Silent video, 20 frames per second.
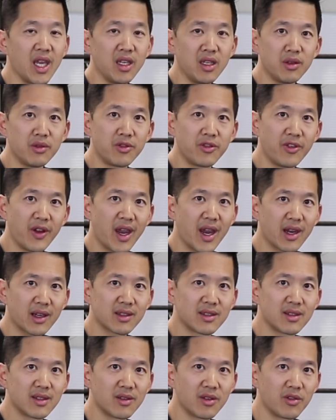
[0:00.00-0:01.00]
And in
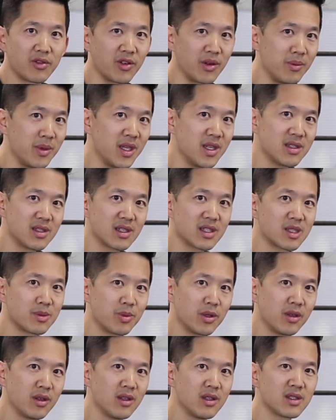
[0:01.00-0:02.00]
fact, from his
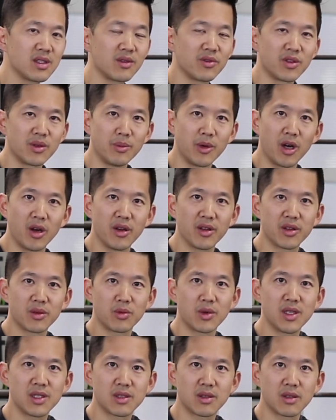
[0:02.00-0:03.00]
experience and from all the
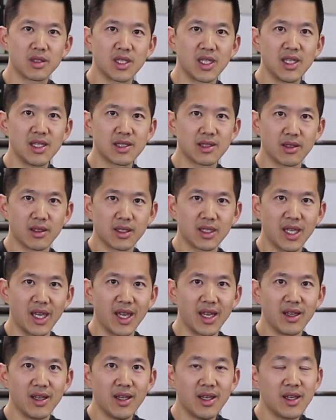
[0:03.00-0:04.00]
research he's looked
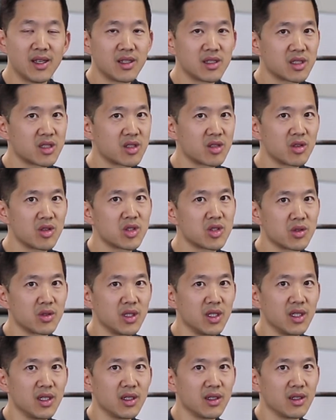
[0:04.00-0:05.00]
at,
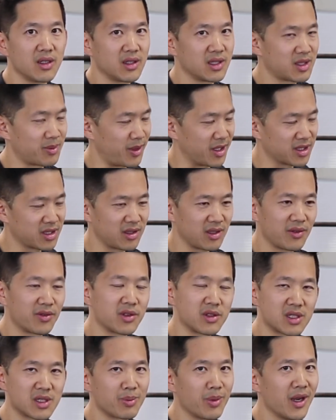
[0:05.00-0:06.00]
surgery, especially
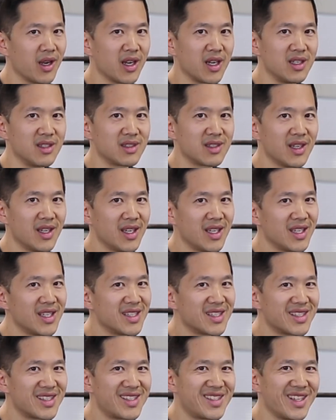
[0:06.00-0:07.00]
for spines,
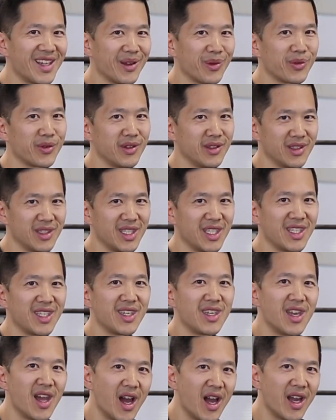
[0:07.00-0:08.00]
is definitely
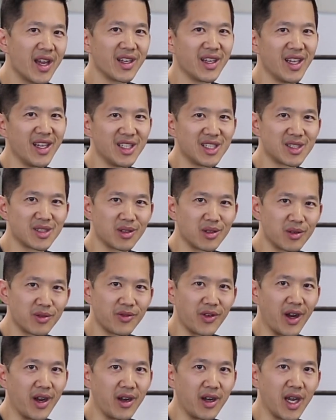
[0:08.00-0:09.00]
not a
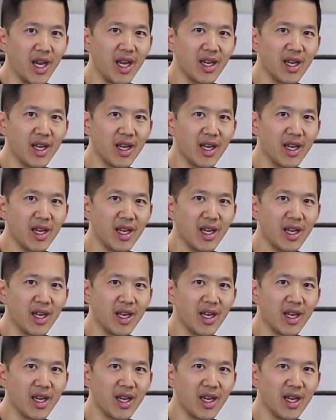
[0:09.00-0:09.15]
surefire